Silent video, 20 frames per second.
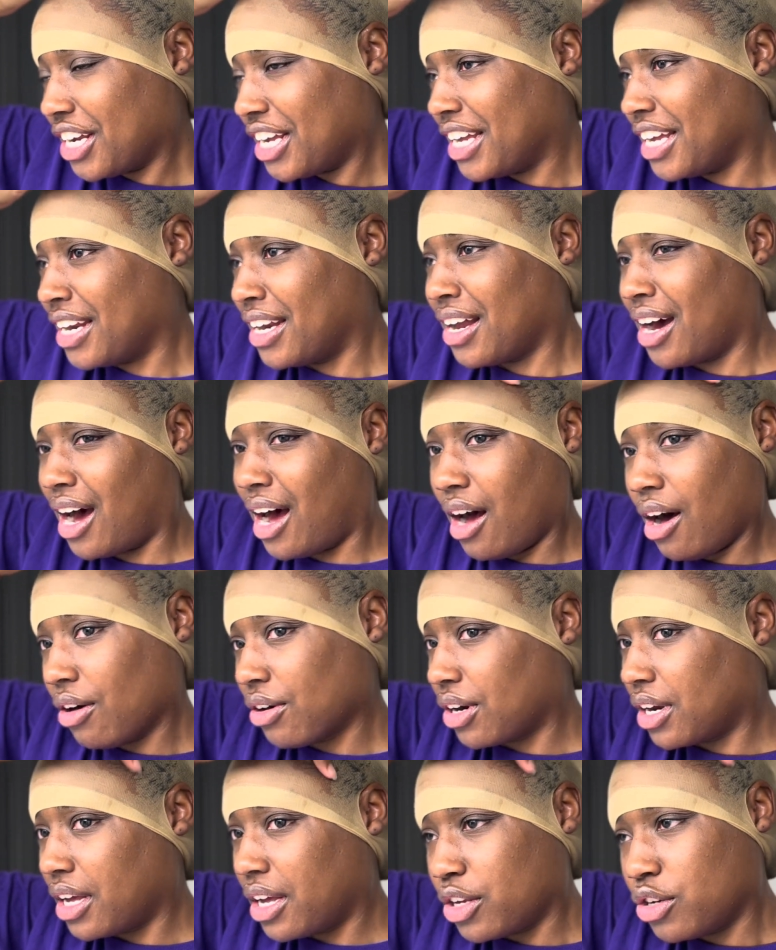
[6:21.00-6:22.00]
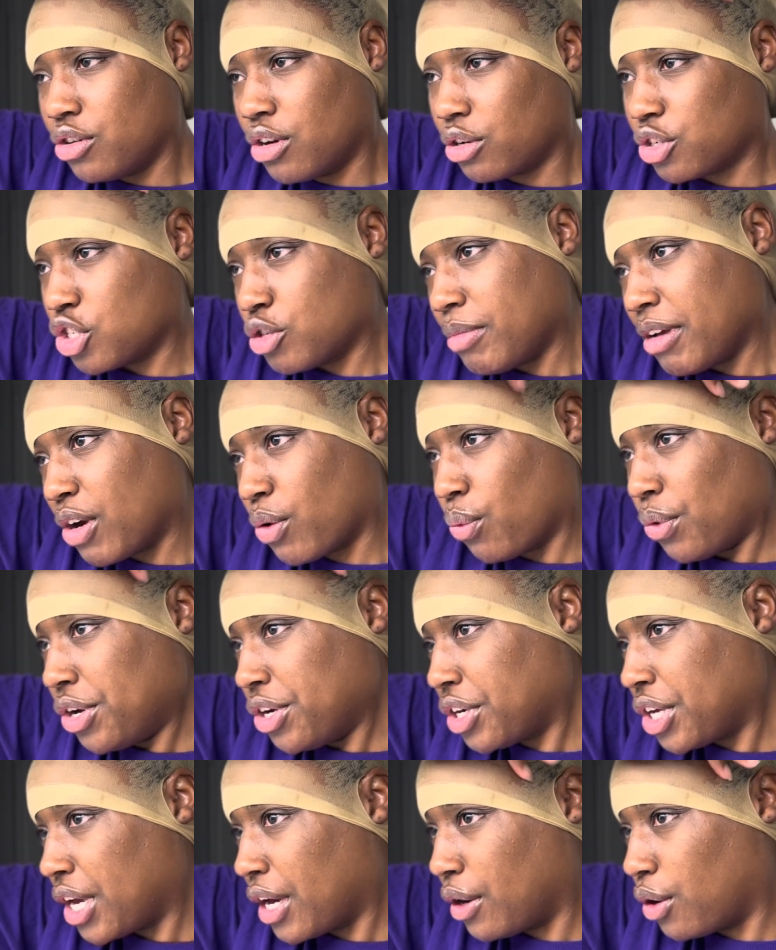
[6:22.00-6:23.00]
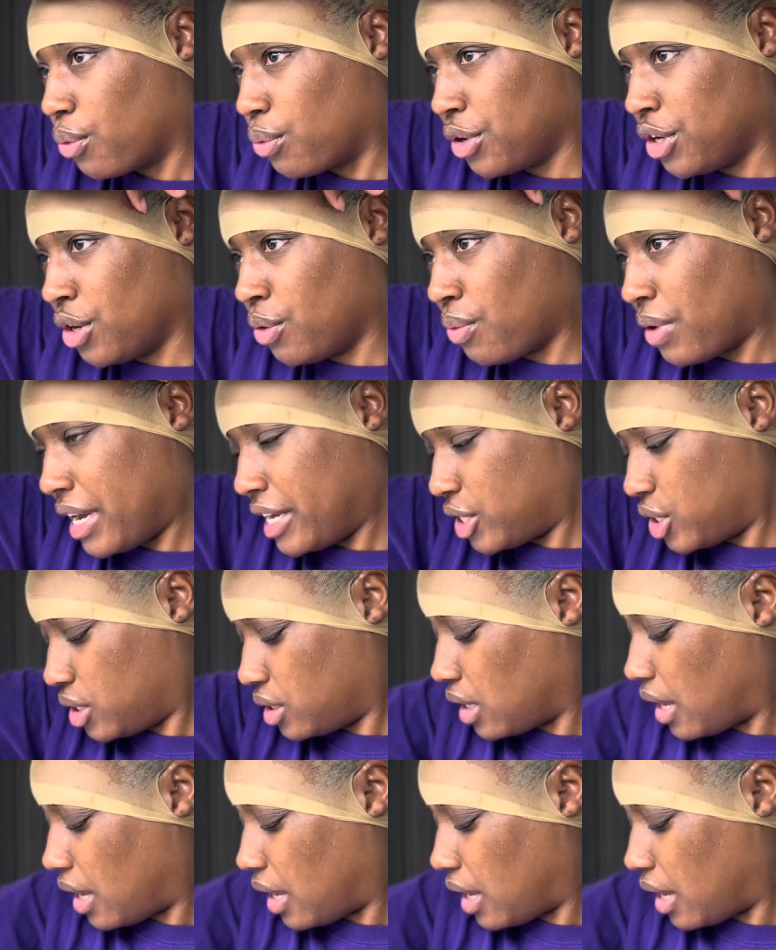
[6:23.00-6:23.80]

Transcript: And all of that, you know, just being real ghetto, real ratchet.